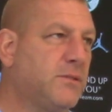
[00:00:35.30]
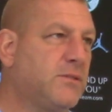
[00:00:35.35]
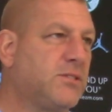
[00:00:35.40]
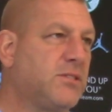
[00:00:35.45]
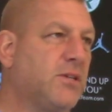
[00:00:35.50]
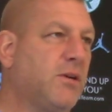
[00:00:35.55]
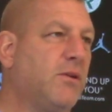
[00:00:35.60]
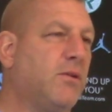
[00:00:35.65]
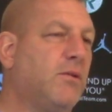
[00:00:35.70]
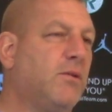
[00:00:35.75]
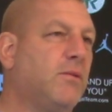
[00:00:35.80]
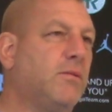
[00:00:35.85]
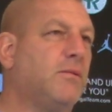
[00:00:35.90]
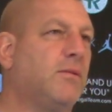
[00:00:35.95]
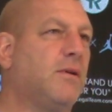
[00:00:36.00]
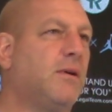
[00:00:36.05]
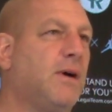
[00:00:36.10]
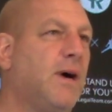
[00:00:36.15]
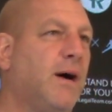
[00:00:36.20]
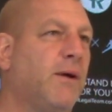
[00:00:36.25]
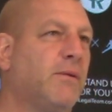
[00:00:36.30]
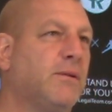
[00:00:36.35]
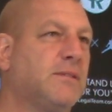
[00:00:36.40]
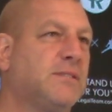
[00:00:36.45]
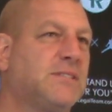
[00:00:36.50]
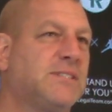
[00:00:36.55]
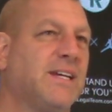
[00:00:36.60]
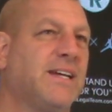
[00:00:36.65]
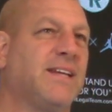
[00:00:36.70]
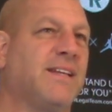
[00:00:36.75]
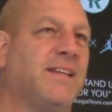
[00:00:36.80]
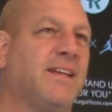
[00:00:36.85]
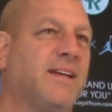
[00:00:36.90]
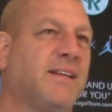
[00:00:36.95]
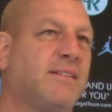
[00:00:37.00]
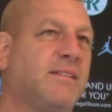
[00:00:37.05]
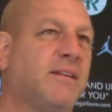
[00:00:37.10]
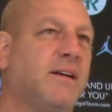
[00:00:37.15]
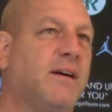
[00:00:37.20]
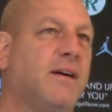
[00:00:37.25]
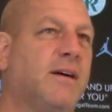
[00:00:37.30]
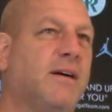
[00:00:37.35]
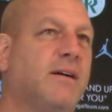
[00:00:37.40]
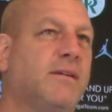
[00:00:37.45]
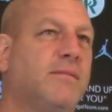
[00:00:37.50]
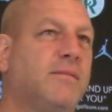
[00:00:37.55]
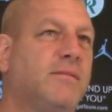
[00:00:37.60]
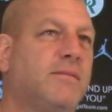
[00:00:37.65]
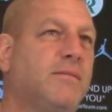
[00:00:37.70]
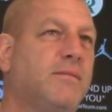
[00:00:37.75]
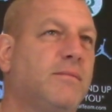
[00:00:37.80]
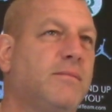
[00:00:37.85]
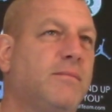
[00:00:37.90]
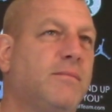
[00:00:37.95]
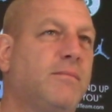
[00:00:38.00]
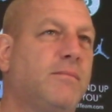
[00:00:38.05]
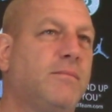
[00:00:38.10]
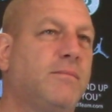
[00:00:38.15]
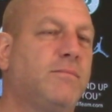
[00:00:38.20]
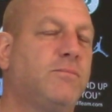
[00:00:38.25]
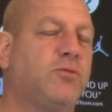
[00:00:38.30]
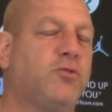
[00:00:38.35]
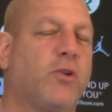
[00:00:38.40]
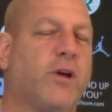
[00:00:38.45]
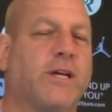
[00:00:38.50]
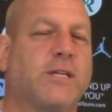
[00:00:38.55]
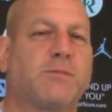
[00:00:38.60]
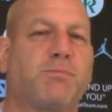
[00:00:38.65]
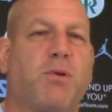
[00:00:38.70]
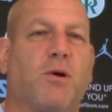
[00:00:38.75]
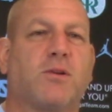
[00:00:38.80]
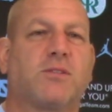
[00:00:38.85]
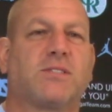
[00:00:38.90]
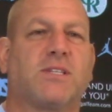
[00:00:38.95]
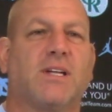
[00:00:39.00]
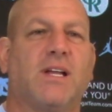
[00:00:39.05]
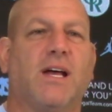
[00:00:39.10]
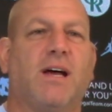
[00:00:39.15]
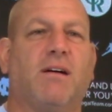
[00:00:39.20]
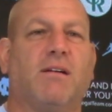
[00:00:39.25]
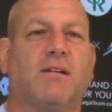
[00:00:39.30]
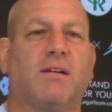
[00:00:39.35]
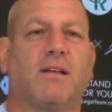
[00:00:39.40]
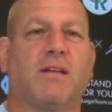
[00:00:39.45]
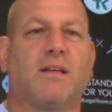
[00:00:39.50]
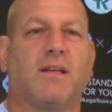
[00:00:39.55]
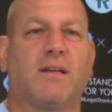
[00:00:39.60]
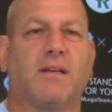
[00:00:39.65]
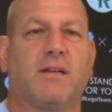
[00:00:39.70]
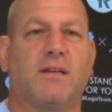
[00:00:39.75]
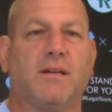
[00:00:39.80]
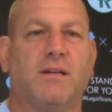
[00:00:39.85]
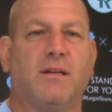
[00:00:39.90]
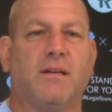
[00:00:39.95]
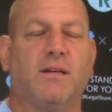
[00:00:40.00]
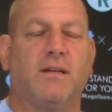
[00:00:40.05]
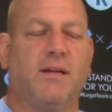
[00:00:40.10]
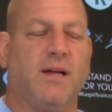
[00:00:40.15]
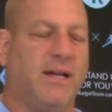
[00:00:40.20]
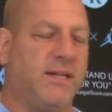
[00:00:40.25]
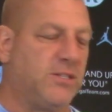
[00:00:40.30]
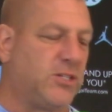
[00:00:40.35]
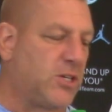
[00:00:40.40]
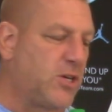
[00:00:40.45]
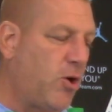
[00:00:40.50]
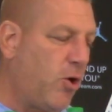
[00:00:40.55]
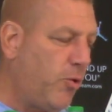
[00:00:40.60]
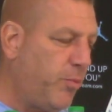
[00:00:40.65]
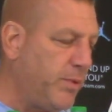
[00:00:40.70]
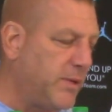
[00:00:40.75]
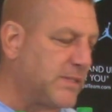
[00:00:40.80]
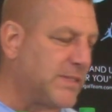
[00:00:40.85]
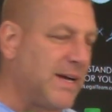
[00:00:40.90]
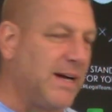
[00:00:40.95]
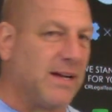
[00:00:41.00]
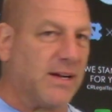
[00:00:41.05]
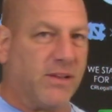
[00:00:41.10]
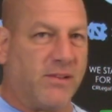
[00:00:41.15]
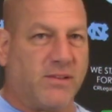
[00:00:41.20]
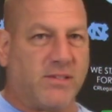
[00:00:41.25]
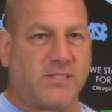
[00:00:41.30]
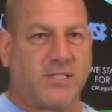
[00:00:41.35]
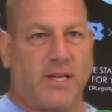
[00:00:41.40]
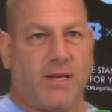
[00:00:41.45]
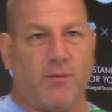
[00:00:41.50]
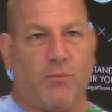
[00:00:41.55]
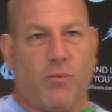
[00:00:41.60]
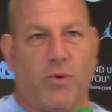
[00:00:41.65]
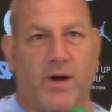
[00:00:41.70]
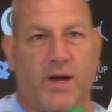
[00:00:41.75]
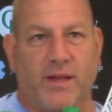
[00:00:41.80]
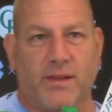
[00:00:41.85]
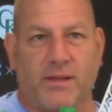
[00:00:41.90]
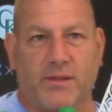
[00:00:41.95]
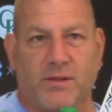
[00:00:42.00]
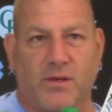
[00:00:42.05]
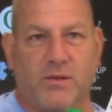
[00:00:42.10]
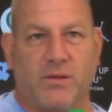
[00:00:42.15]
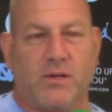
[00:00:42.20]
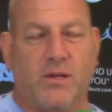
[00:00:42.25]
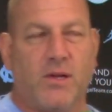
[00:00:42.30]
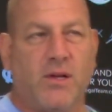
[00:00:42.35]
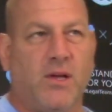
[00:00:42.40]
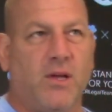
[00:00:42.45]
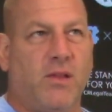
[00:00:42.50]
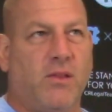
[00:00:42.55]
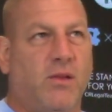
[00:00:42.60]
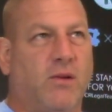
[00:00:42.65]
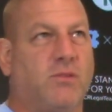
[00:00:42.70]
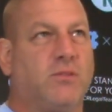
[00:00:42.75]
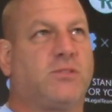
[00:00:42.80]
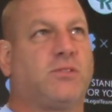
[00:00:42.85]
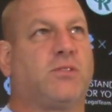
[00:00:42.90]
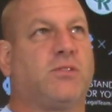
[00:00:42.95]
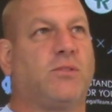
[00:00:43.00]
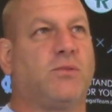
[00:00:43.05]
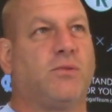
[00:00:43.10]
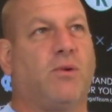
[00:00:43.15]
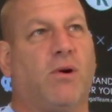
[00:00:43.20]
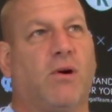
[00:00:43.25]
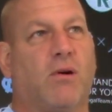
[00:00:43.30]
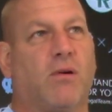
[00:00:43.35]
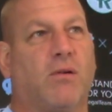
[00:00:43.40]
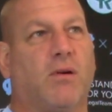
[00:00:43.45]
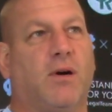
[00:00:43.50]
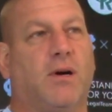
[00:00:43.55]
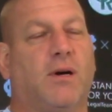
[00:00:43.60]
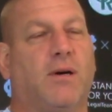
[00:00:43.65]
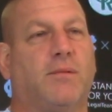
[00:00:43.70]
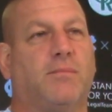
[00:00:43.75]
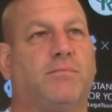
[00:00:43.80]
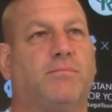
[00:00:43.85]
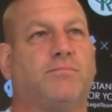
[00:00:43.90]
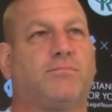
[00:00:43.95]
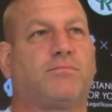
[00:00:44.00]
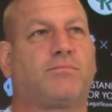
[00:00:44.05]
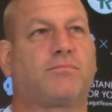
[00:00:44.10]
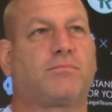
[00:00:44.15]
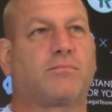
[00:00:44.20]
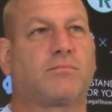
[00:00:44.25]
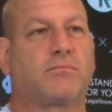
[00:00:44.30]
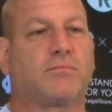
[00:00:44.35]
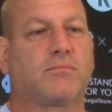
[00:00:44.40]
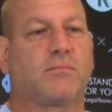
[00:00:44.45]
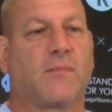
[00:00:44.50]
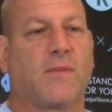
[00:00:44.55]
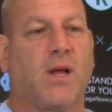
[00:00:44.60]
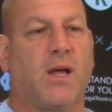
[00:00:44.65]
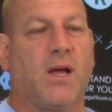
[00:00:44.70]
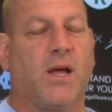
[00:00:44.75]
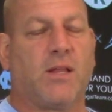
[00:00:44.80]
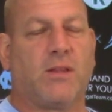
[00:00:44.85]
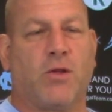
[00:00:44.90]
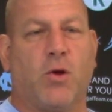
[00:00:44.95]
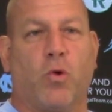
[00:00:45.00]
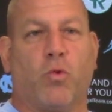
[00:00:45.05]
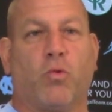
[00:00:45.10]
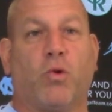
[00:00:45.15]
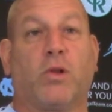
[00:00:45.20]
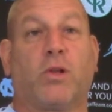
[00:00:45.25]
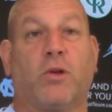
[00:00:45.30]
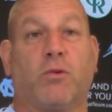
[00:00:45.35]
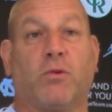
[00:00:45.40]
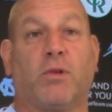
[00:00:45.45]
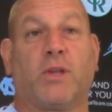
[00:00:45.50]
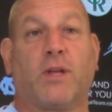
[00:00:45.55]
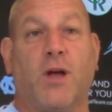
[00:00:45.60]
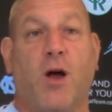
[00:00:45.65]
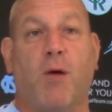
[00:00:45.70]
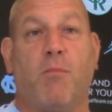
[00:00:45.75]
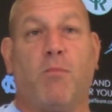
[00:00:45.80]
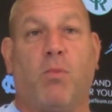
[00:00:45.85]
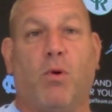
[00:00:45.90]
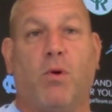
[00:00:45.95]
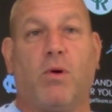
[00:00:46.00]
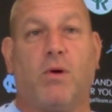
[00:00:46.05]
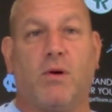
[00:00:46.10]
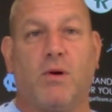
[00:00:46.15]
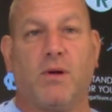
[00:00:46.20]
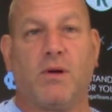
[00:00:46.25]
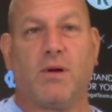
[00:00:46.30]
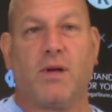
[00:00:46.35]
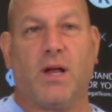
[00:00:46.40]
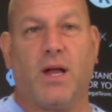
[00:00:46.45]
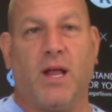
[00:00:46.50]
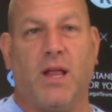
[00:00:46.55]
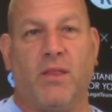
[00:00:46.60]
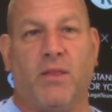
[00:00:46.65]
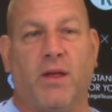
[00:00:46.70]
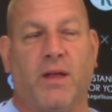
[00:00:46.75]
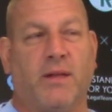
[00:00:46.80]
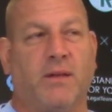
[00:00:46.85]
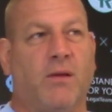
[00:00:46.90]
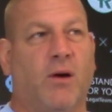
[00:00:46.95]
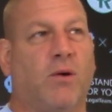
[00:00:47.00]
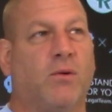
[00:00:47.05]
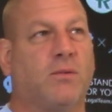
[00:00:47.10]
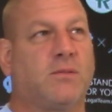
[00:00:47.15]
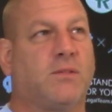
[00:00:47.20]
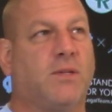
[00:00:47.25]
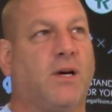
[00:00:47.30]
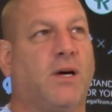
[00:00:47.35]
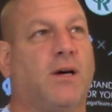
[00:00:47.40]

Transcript: So I would say that Drake's personality, and Jacoby's kind of the same way, that those two are, they're really, really humble, and they don't,